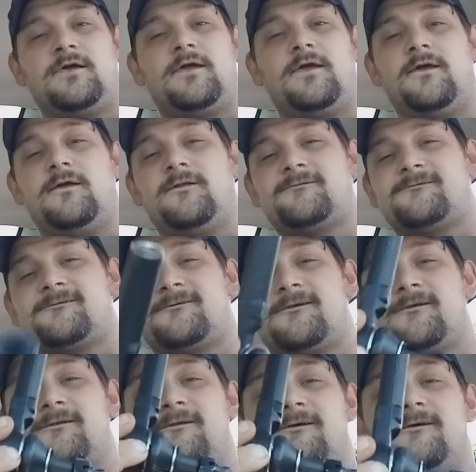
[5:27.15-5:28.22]
It's
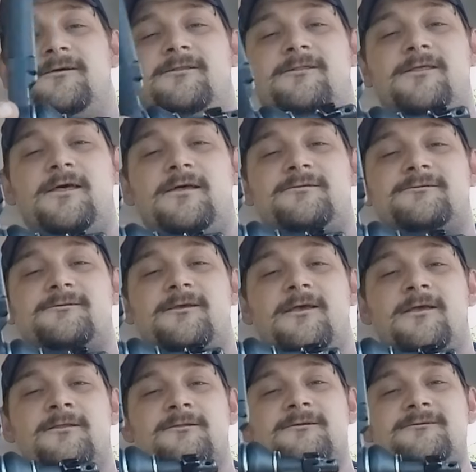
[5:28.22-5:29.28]
this.
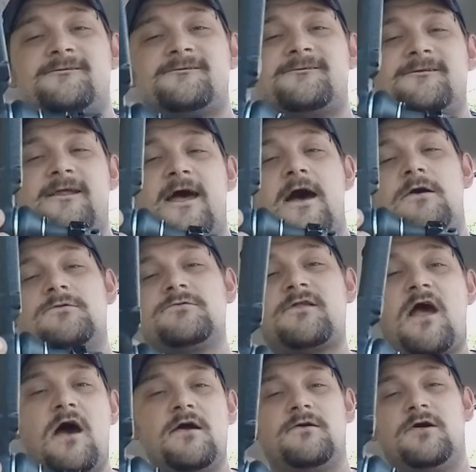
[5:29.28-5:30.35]
This is an outer
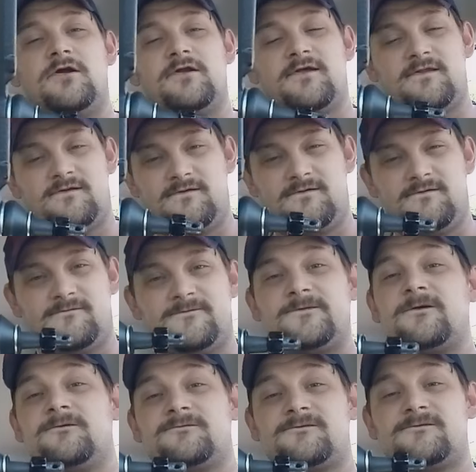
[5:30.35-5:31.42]
tie rod end, for
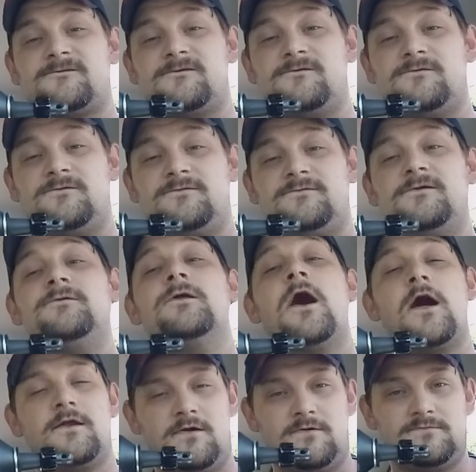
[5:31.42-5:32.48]
those of you who do
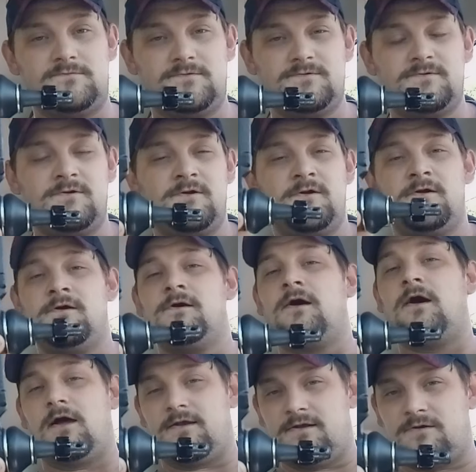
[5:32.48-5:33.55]
not know.
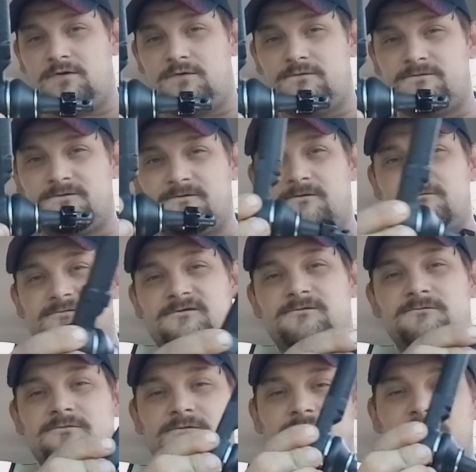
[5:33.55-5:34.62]
I know for those of
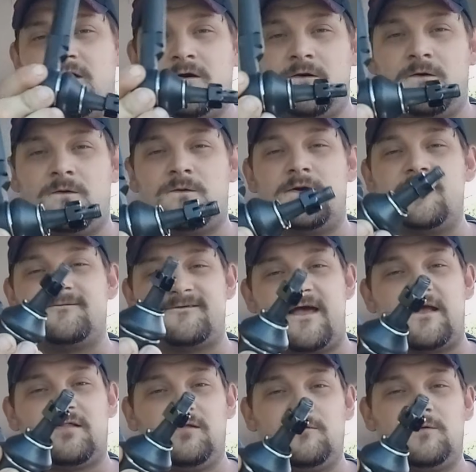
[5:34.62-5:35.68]
you who know
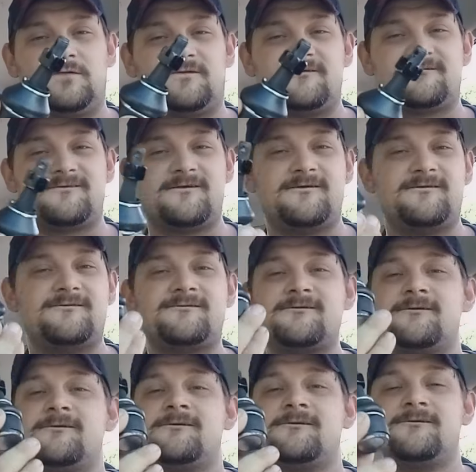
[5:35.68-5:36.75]
exactly what this is,
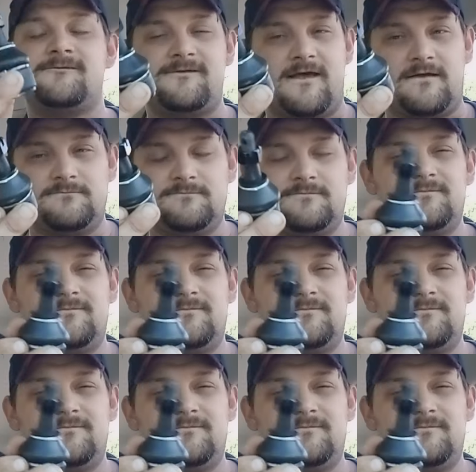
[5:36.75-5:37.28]
yeah.